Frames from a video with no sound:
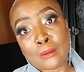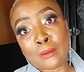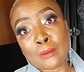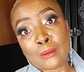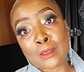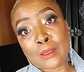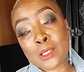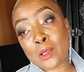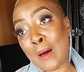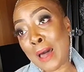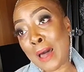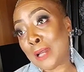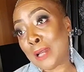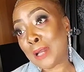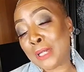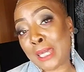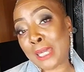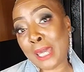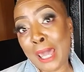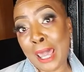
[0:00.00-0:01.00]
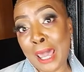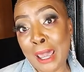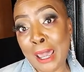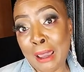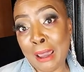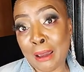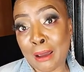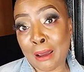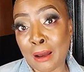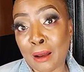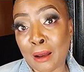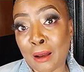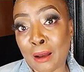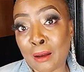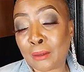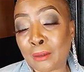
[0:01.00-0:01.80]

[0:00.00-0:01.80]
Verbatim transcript: So I don't care.